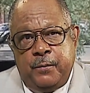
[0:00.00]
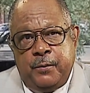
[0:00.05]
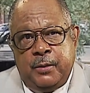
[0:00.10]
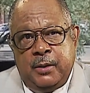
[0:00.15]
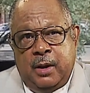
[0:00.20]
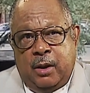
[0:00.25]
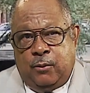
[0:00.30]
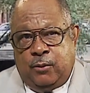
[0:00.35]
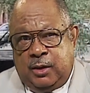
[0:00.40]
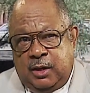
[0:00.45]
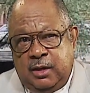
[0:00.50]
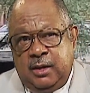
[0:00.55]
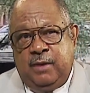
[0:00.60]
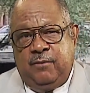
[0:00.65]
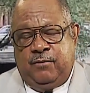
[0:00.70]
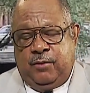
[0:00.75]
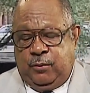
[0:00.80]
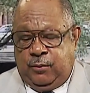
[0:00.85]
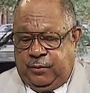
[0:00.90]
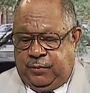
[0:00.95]
I want to leave
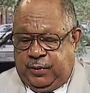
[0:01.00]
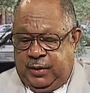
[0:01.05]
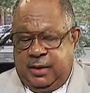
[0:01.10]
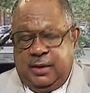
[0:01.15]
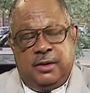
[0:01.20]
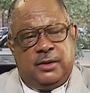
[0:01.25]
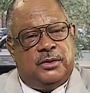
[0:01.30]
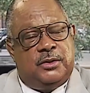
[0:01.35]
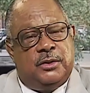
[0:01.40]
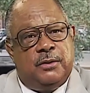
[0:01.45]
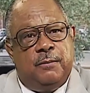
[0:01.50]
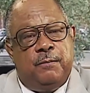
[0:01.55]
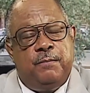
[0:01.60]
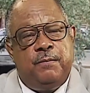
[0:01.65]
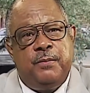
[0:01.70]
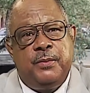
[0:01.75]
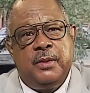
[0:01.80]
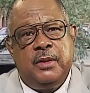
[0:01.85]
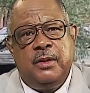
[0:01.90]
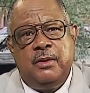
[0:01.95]
you with this.
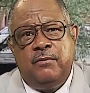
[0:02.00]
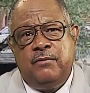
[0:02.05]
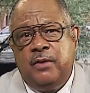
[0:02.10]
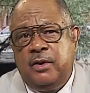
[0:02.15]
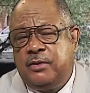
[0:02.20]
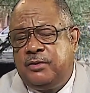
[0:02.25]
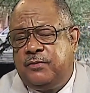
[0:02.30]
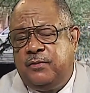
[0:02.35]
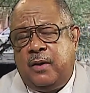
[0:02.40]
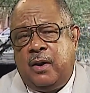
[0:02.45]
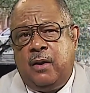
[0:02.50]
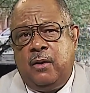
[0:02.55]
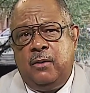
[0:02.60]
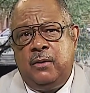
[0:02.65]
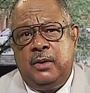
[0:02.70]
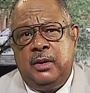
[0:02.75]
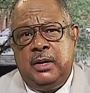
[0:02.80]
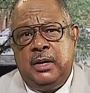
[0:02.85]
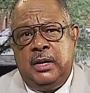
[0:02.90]
First of all,